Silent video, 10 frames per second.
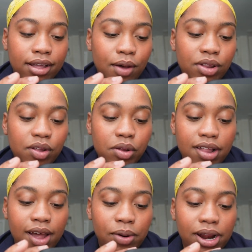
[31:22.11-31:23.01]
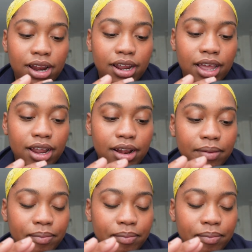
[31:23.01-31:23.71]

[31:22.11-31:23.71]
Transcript: I was so sad when I didn't get it